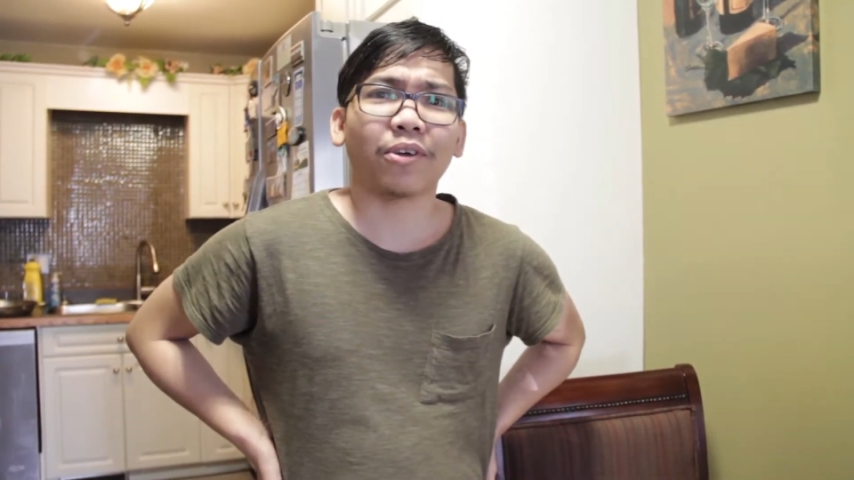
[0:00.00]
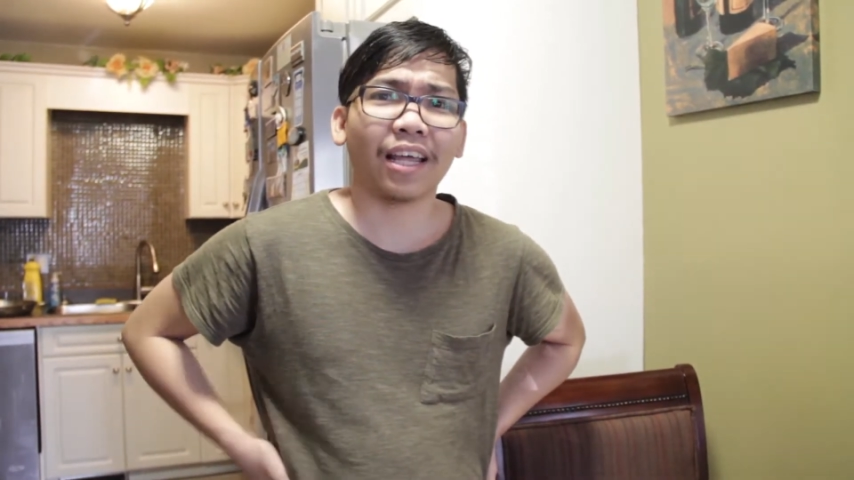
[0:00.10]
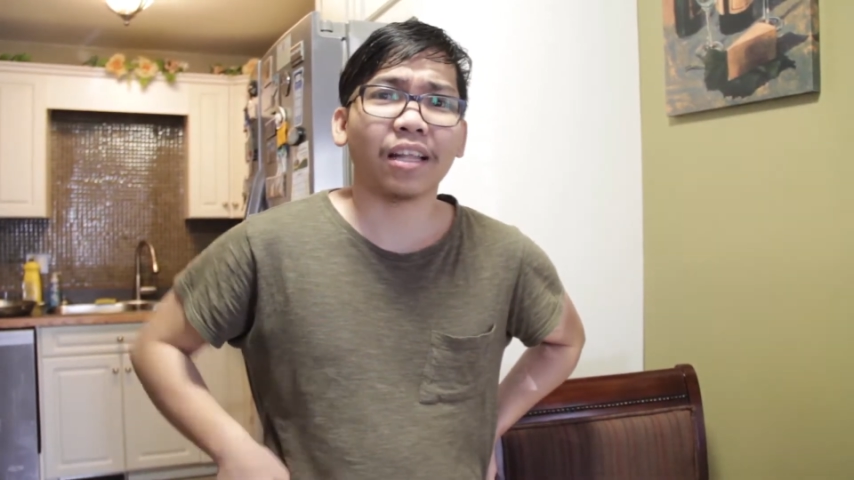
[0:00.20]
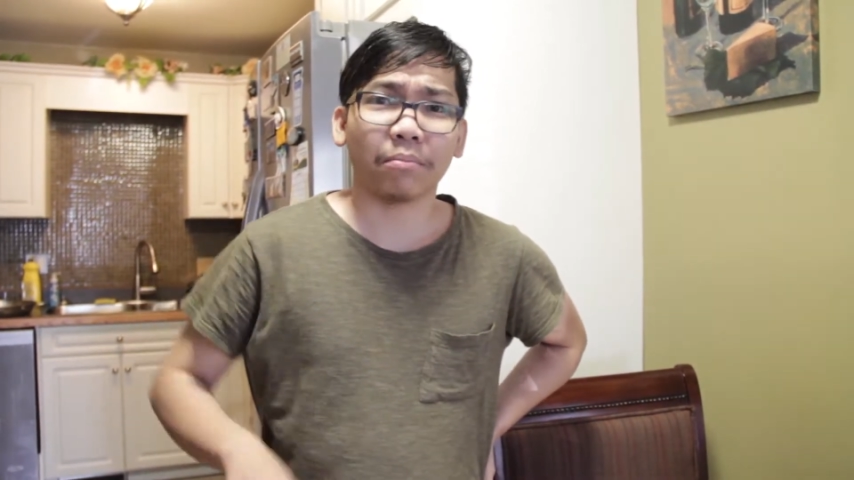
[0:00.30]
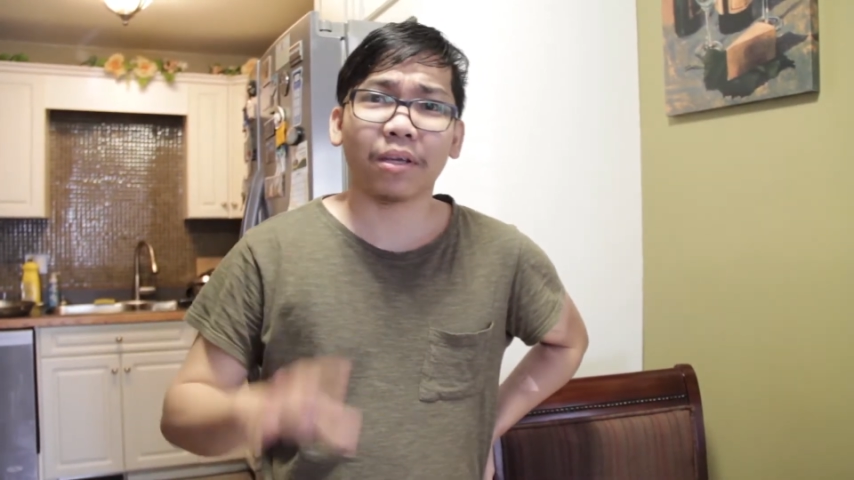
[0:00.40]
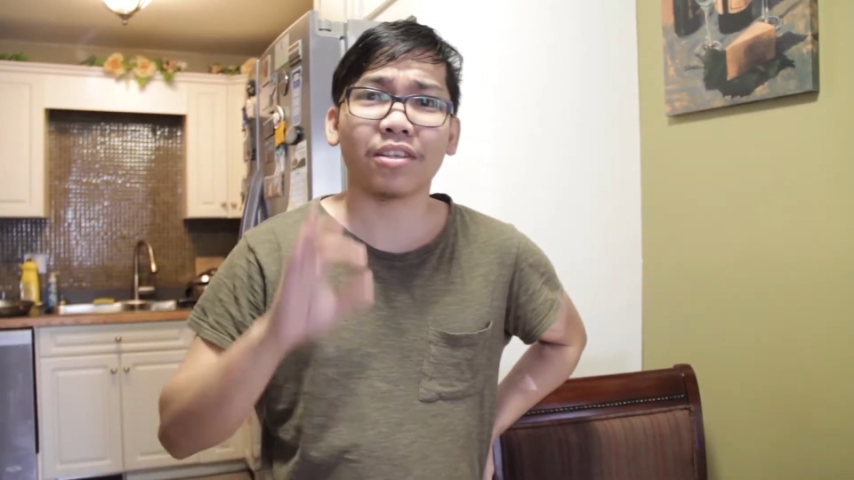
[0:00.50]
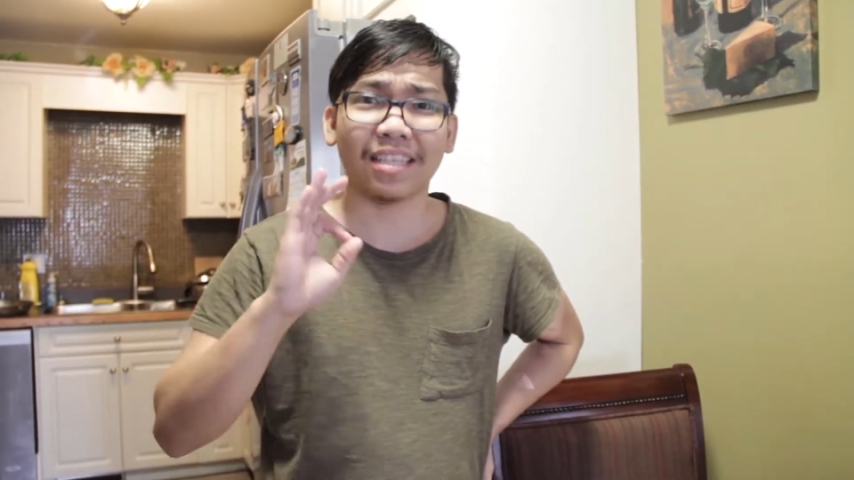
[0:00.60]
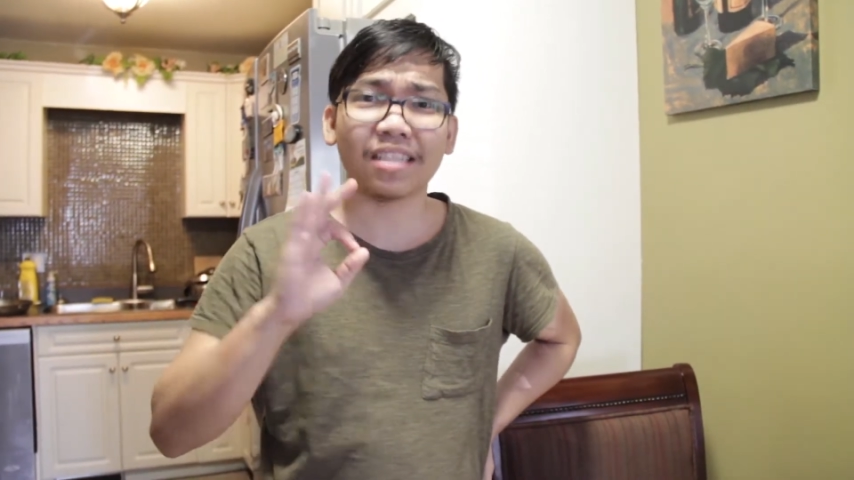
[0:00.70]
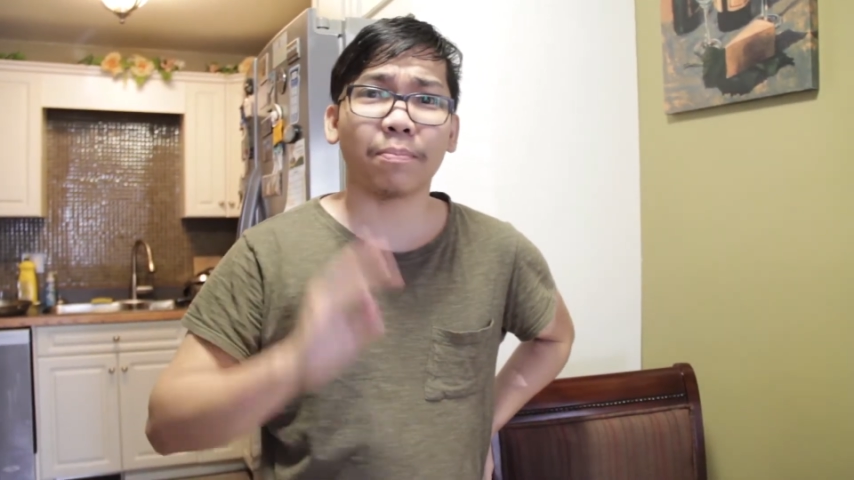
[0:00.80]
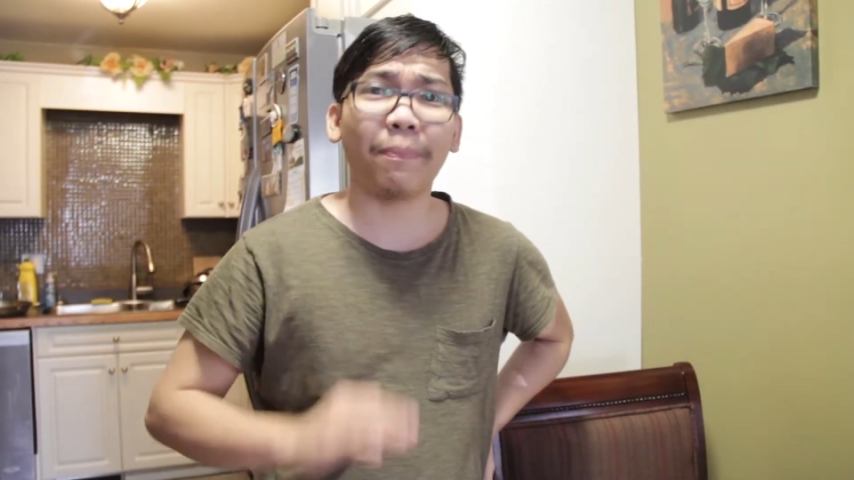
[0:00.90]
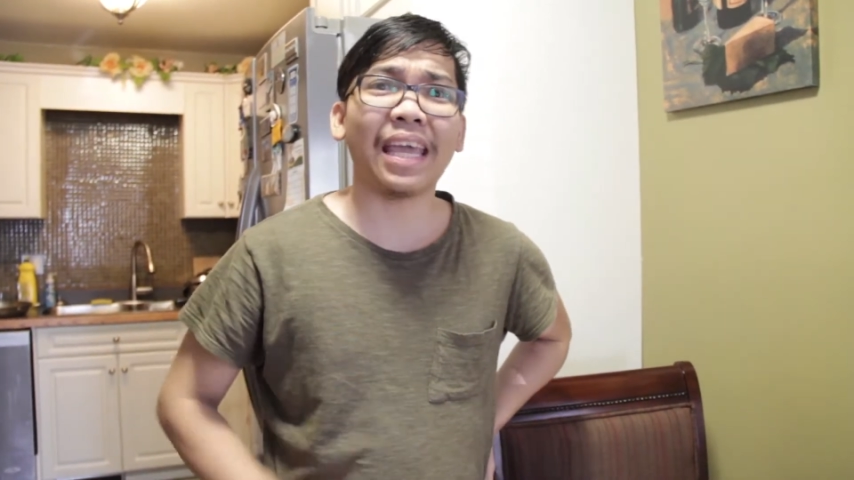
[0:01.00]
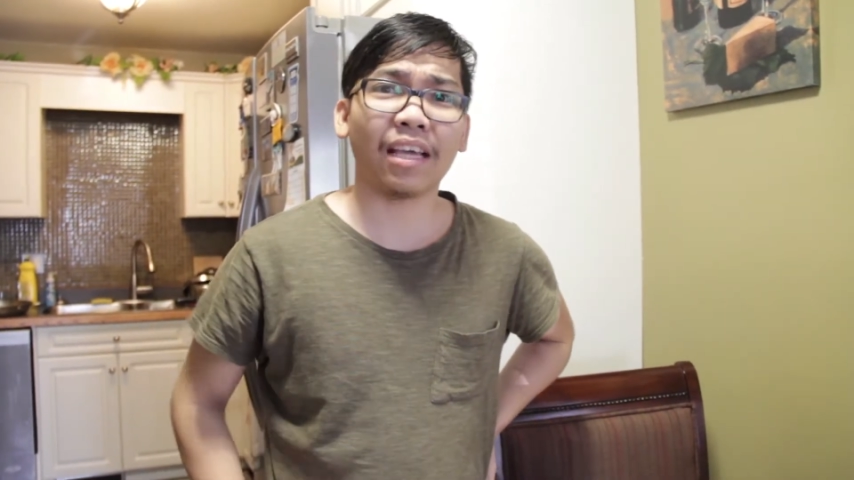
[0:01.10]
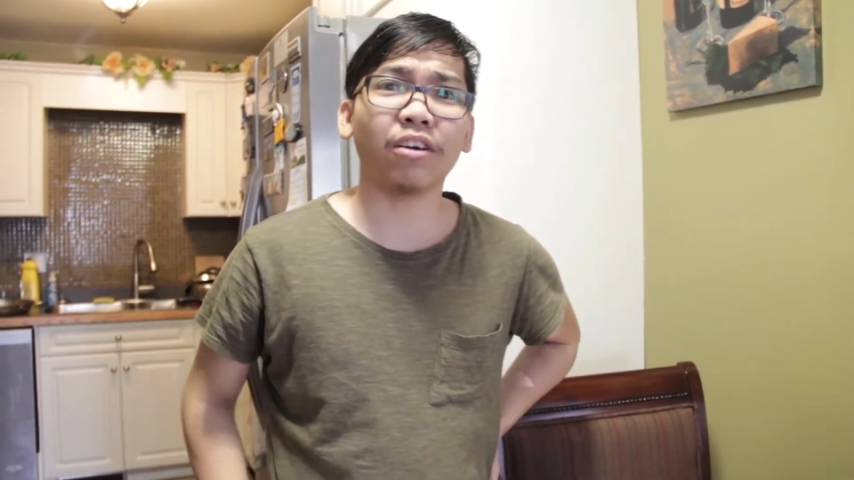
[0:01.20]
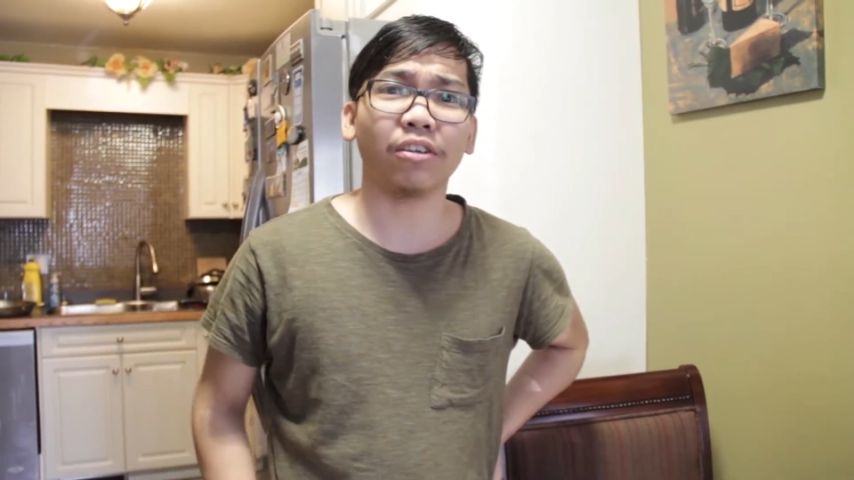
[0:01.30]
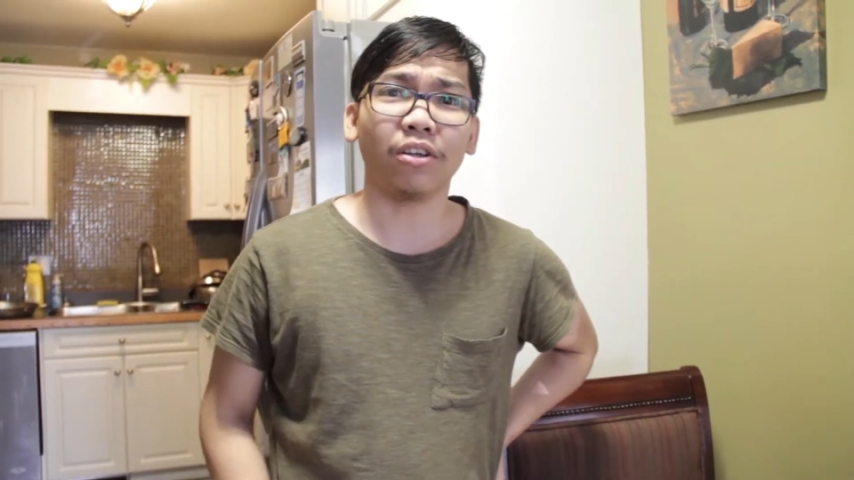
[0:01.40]
your health because it's
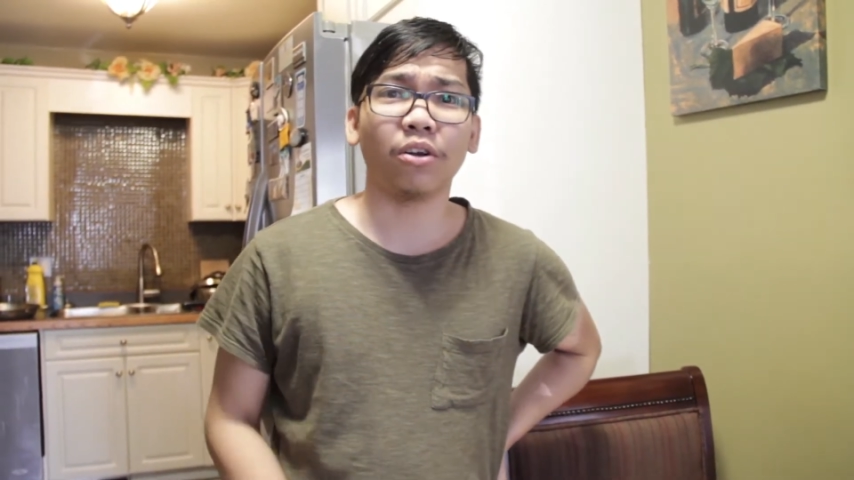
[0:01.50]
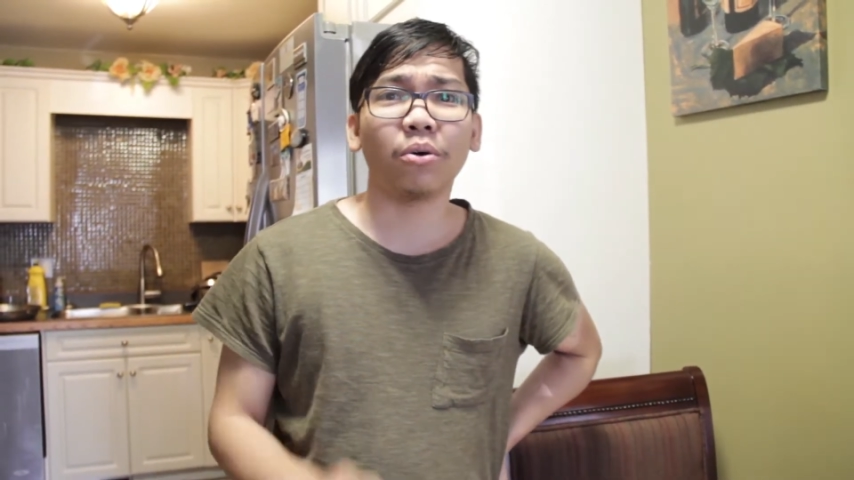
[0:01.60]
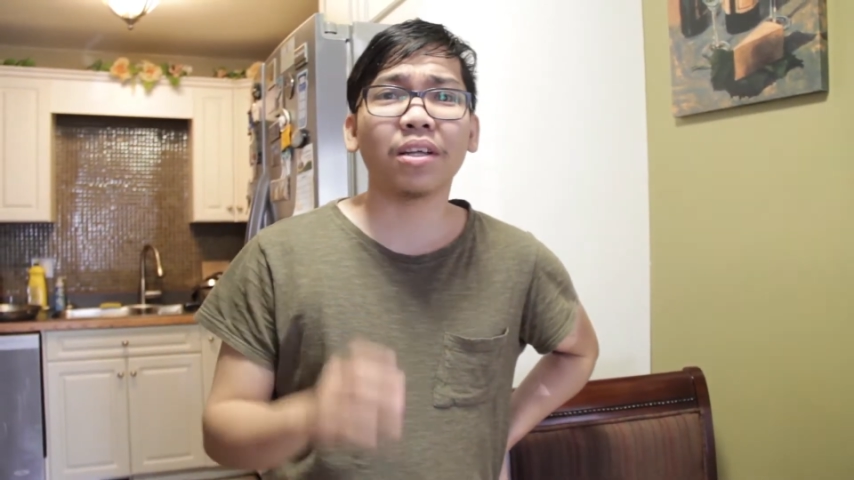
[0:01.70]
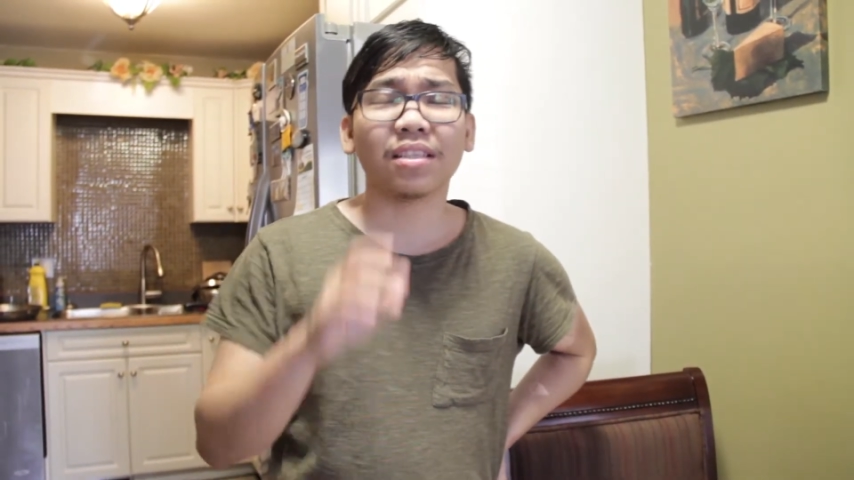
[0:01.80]
bacon, you know.